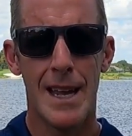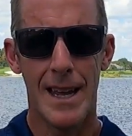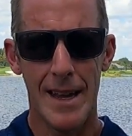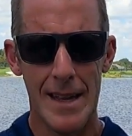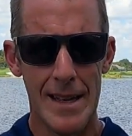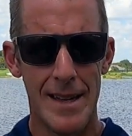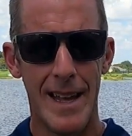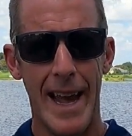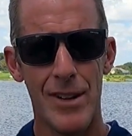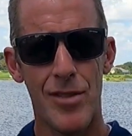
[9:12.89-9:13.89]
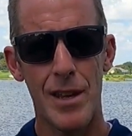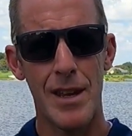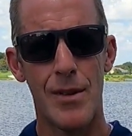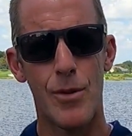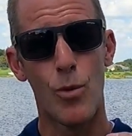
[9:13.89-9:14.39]
And
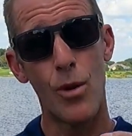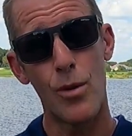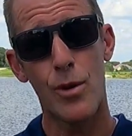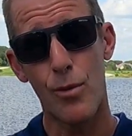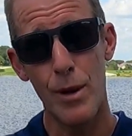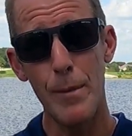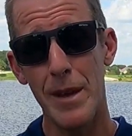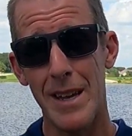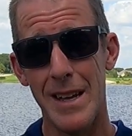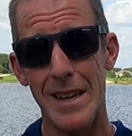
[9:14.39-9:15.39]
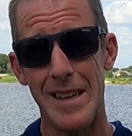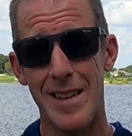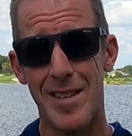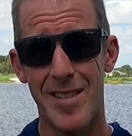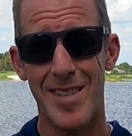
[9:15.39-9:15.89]
actually, Royal Caribbean
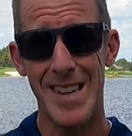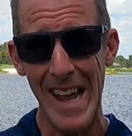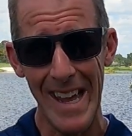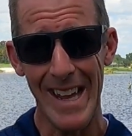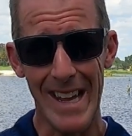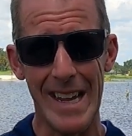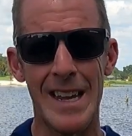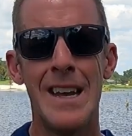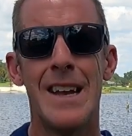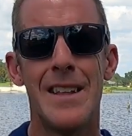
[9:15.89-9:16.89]
is saying